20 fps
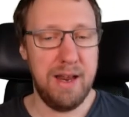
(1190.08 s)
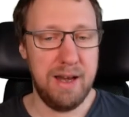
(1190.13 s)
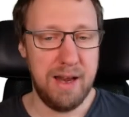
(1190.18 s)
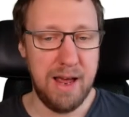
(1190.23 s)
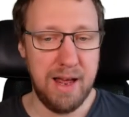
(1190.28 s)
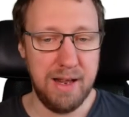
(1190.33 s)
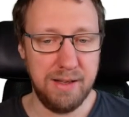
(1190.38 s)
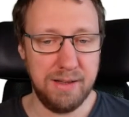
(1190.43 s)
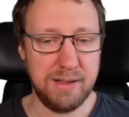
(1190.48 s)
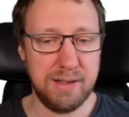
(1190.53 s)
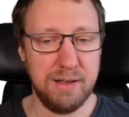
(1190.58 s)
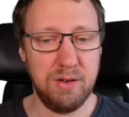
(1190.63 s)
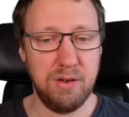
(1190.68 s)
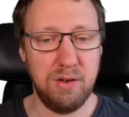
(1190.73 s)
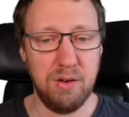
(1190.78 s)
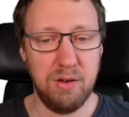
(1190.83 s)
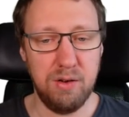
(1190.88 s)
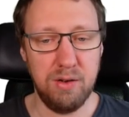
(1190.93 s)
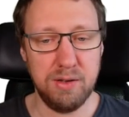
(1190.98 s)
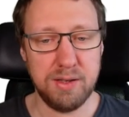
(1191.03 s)
hence
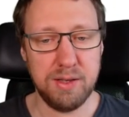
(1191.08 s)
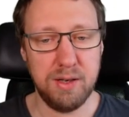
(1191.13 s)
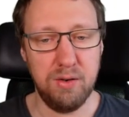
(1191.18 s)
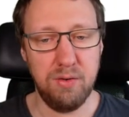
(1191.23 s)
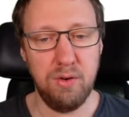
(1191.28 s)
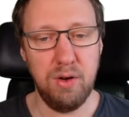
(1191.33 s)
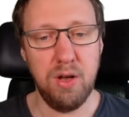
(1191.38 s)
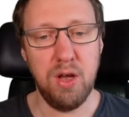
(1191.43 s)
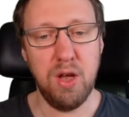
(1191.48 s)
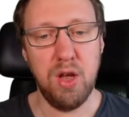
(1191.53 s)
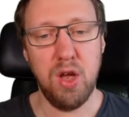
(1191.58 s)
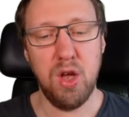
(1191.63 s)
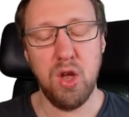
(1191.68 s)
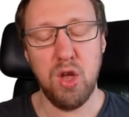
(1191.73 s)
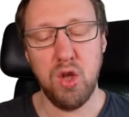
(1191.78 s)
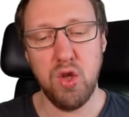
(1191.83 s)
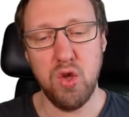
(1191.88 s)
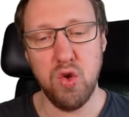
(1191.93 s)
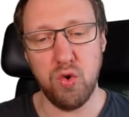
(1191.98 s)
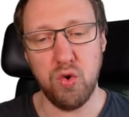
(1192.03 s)
also
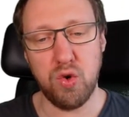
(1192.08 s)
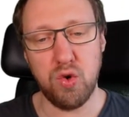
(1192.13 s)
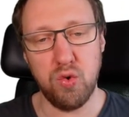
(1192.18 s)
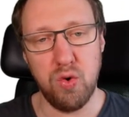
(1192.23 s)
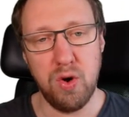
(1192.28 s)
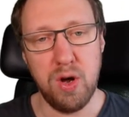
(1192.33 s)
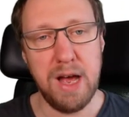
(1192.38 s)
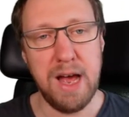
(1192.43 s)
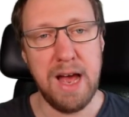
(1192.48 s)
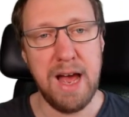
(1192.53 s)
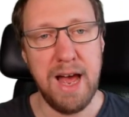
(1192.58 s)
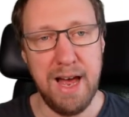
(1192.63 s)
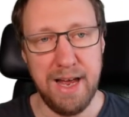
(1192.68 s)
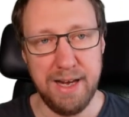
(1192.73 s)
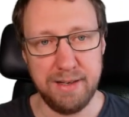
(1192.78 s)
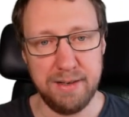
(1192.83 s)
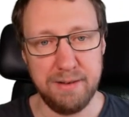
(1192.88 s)
U2 hat.